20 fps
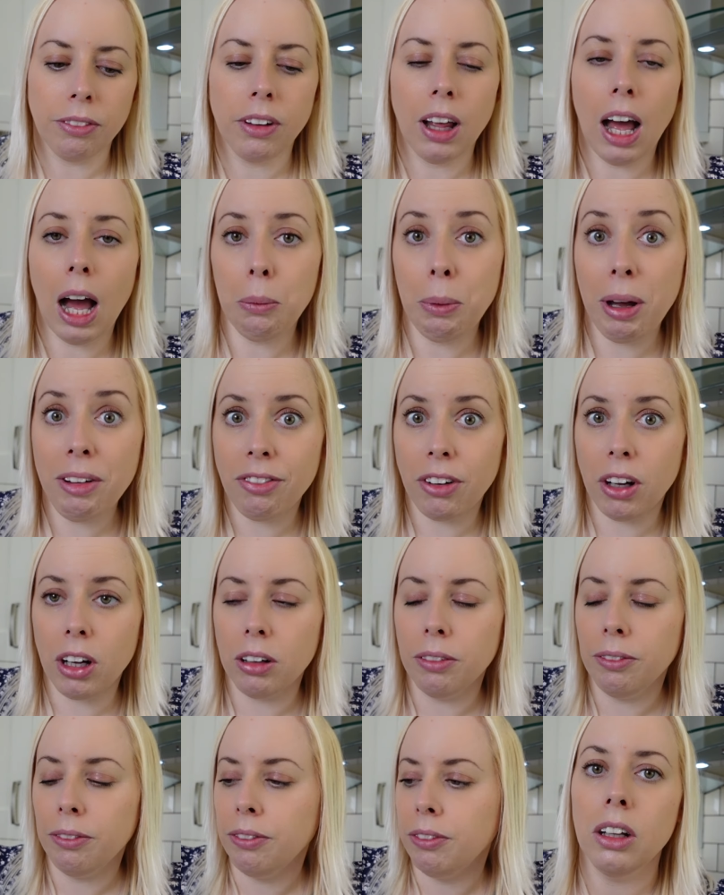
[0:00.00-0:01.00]
However,
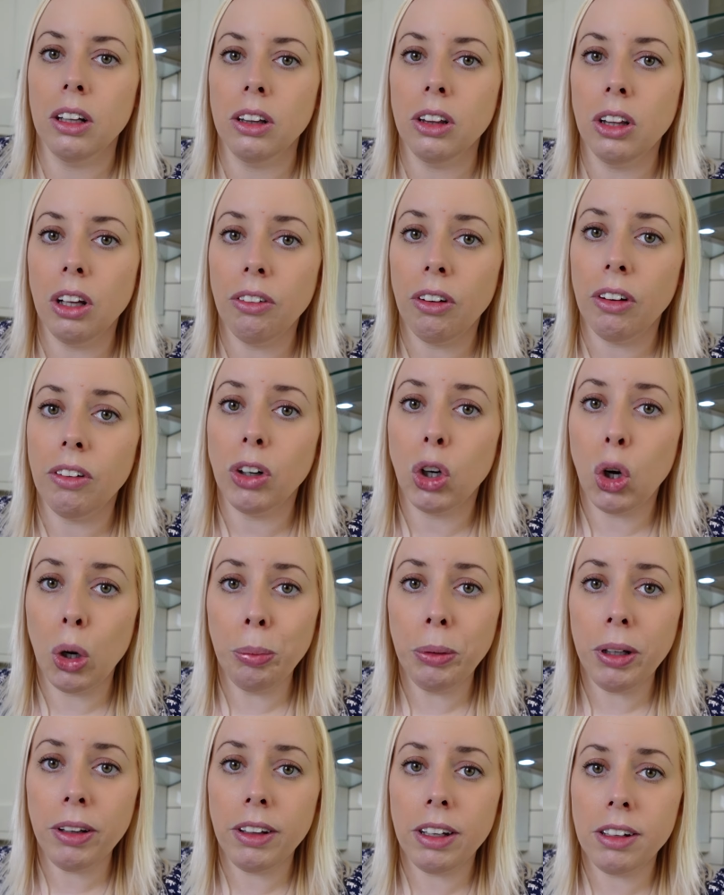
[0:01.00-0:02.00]
there are a
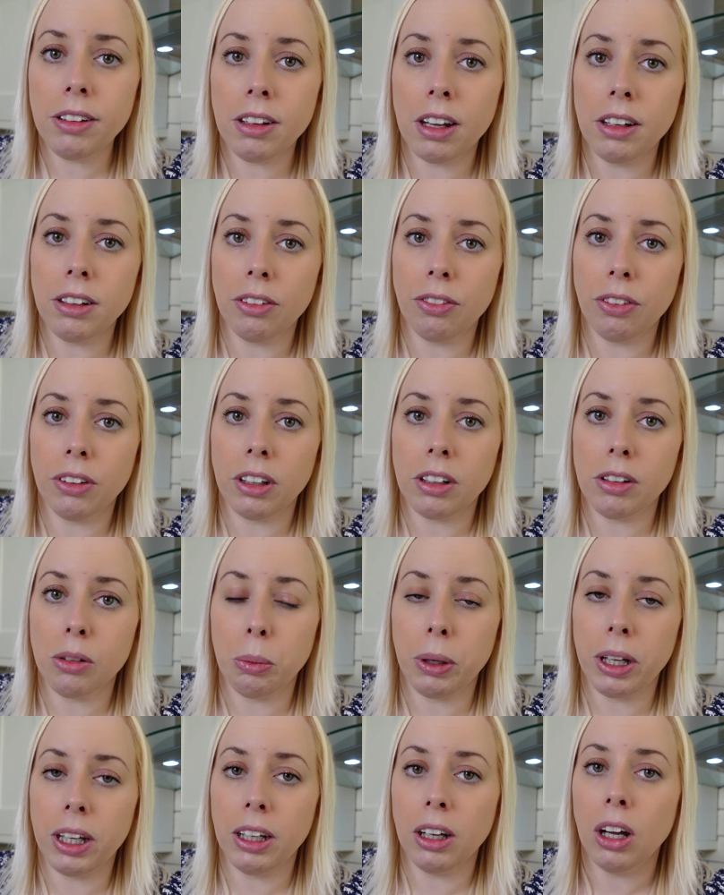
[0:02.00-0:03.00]
couple of things that are different this
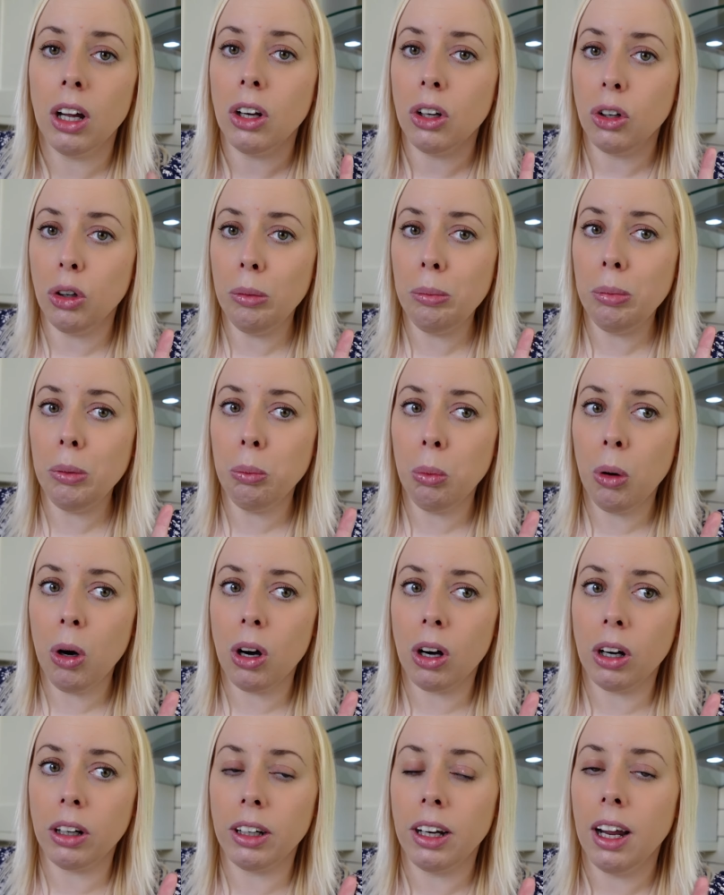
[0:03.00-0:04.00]
week. Number
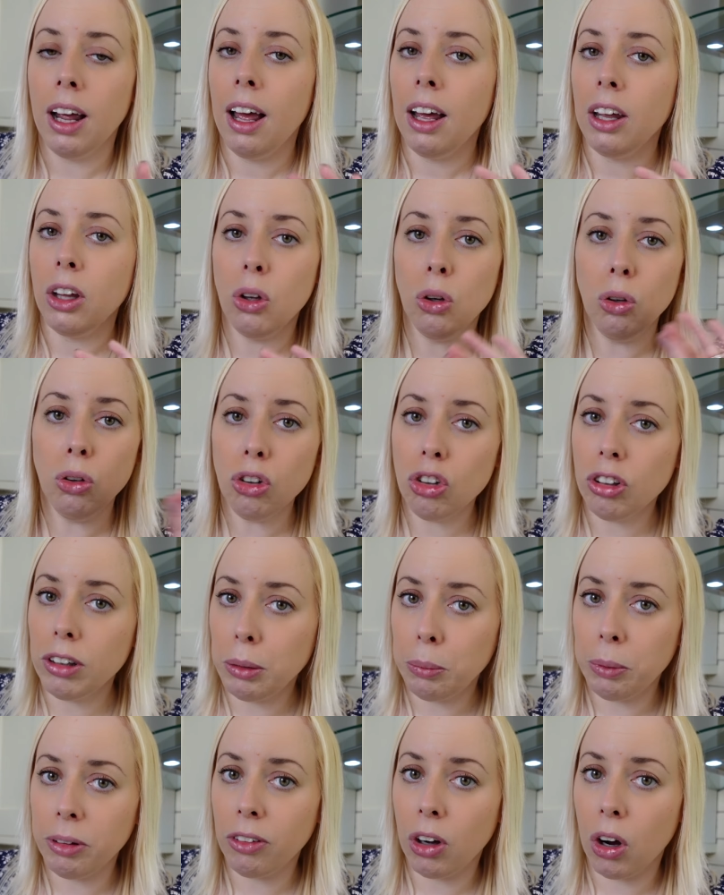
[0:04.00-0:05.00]
one, usually
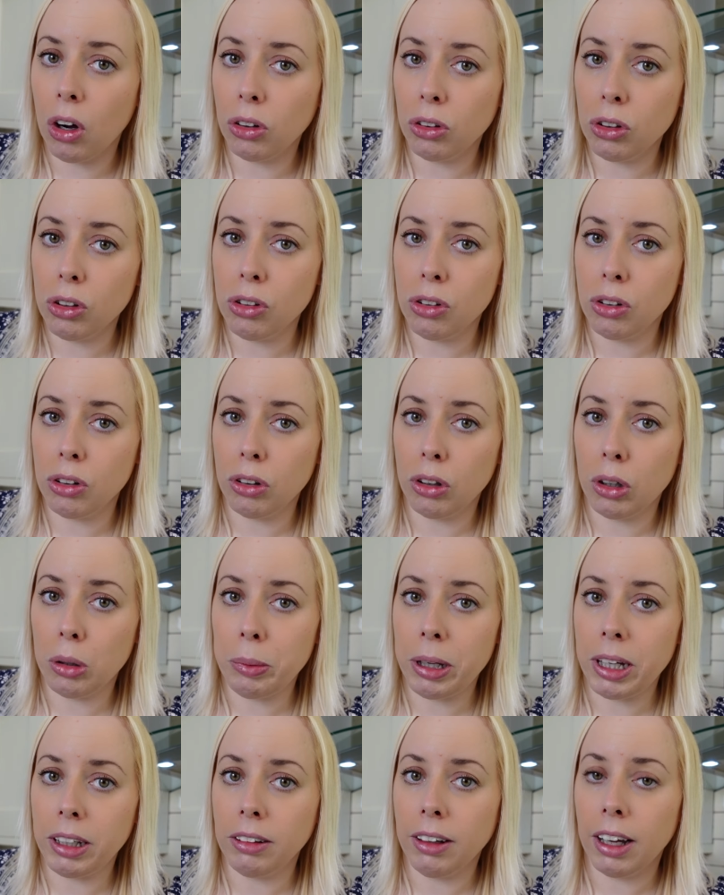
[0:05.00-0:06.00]
we've got a Gusto come
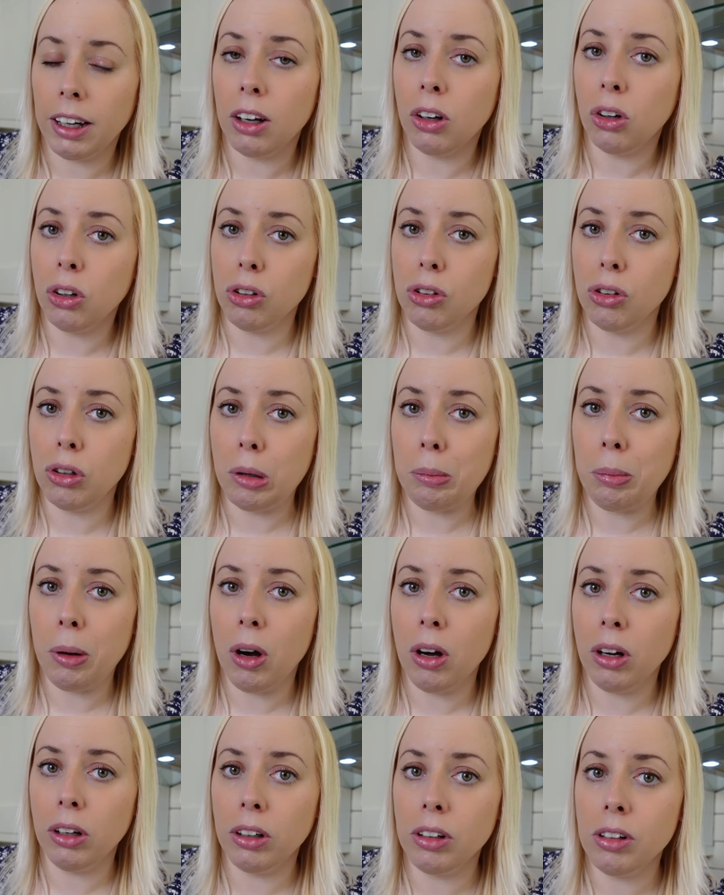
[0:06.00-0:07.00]
in, like a Gusto
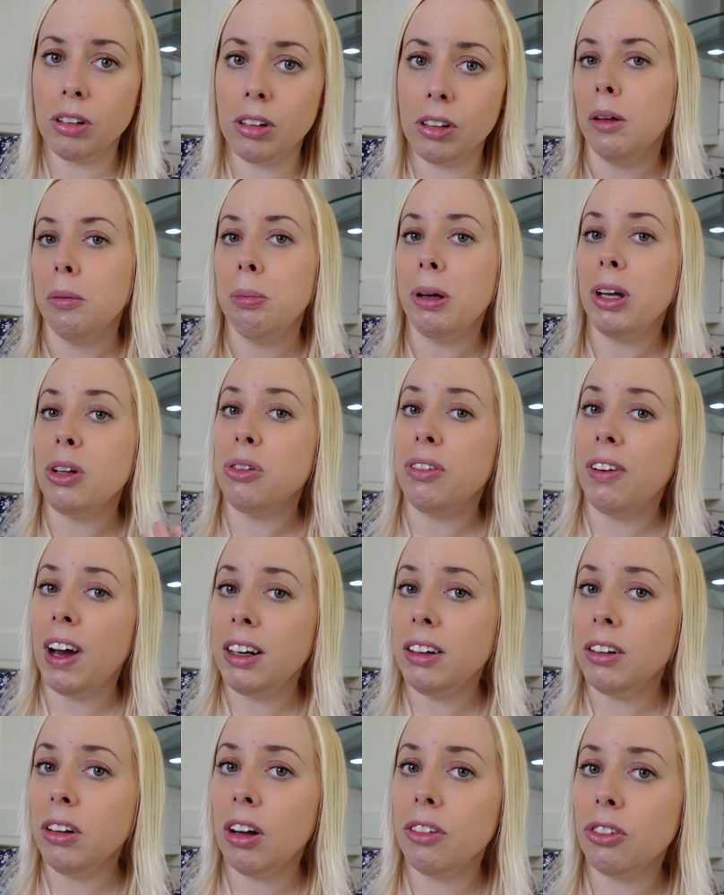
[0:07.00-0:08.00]
box, because we've had
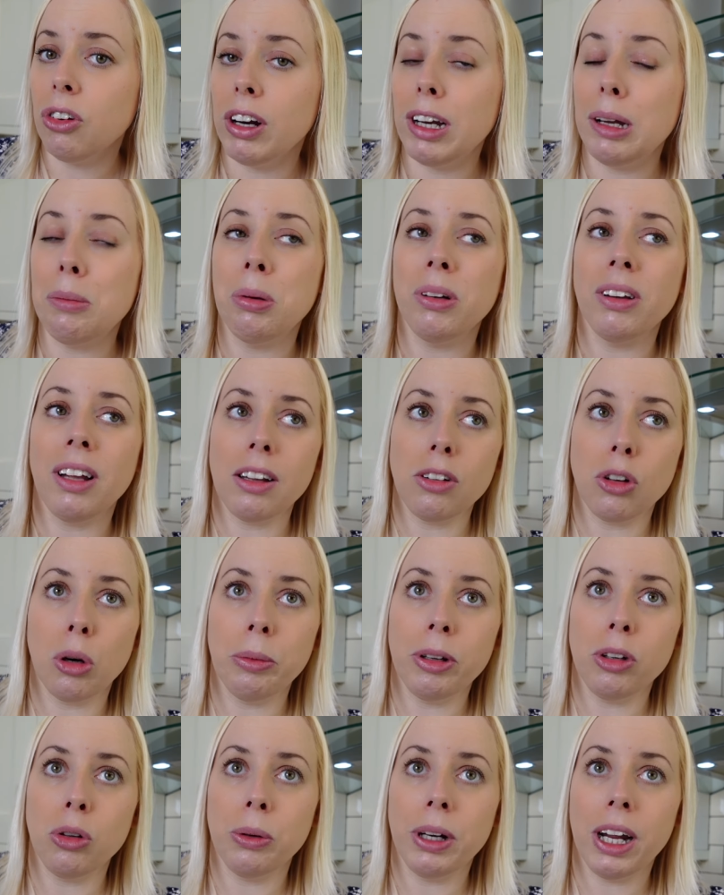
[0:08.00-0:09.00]
a lot of credit, but that's
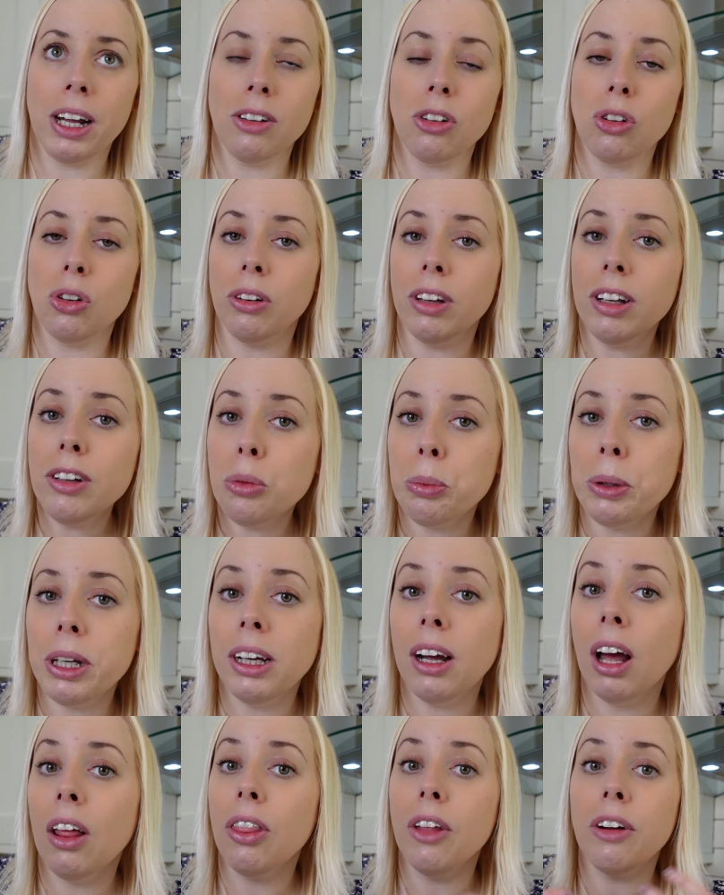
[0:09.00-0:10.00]
coming to an end. So this
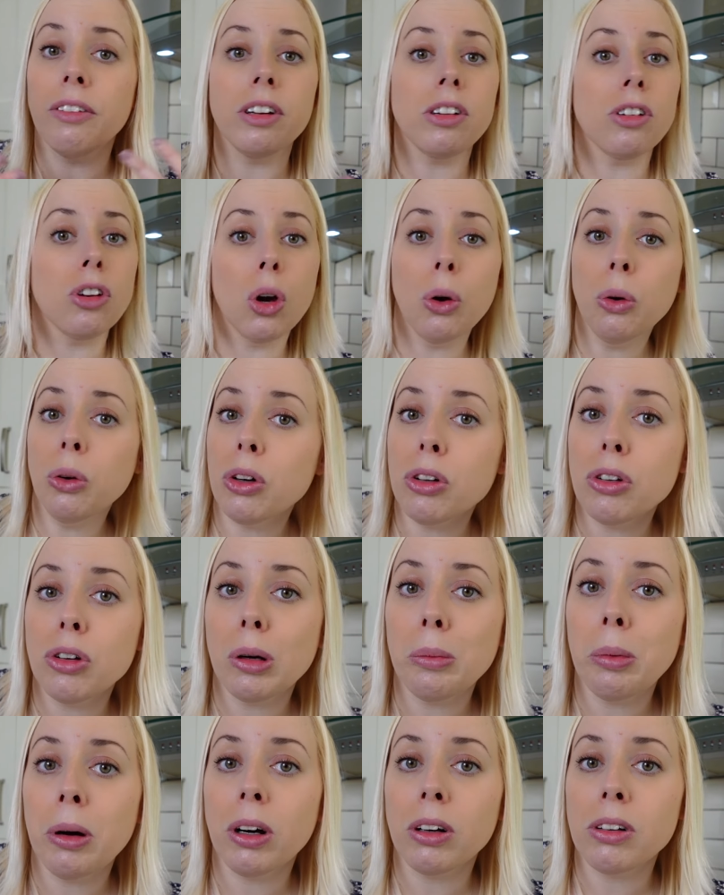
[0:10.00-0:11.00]
week there is no Gusto
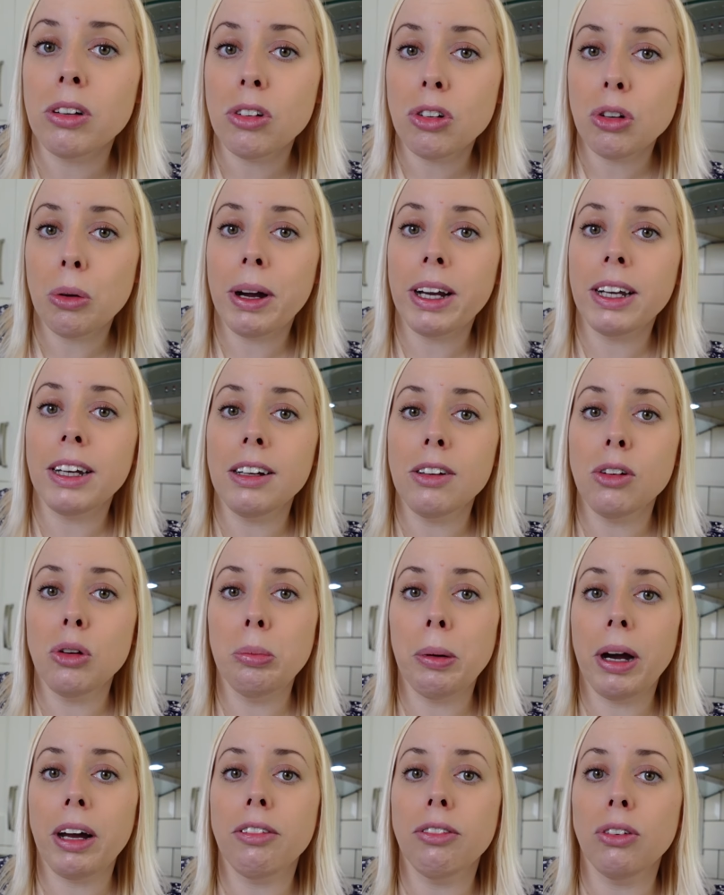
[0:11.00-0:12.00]
box, so I need to
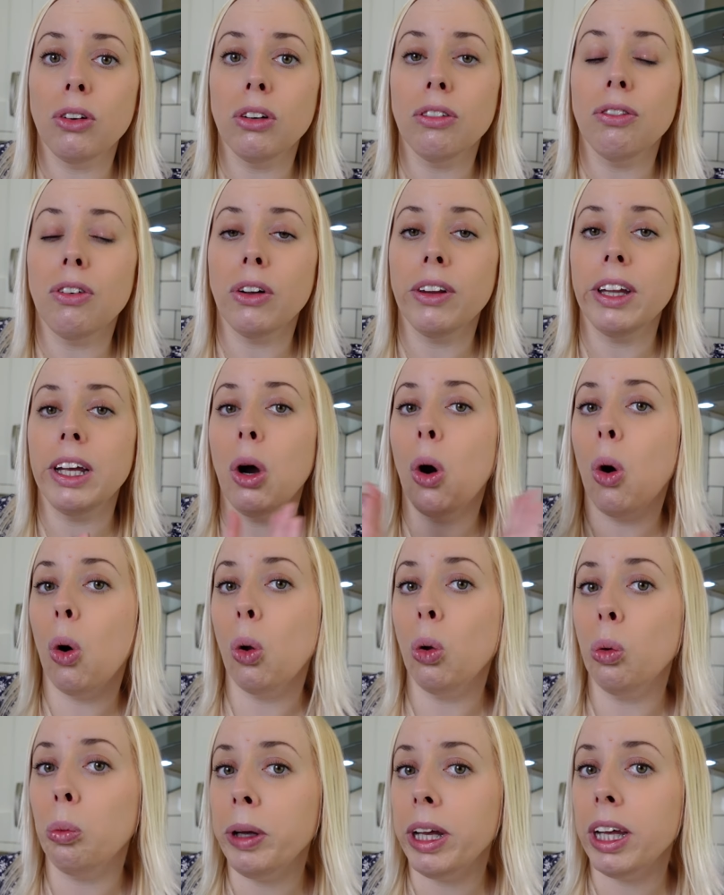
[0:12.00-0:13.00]
buy food for the
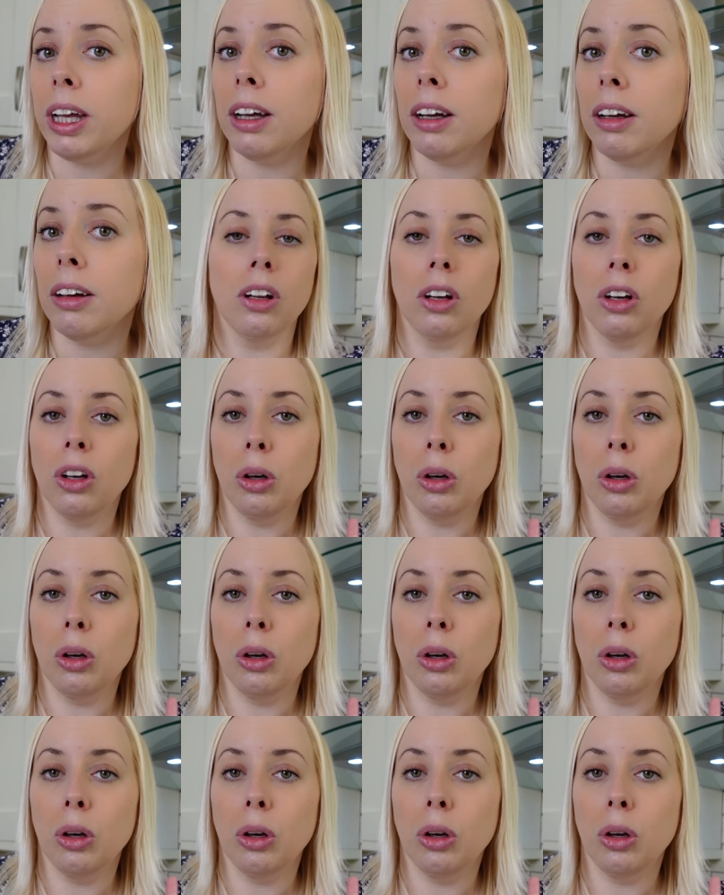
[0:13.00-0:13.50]
whole week.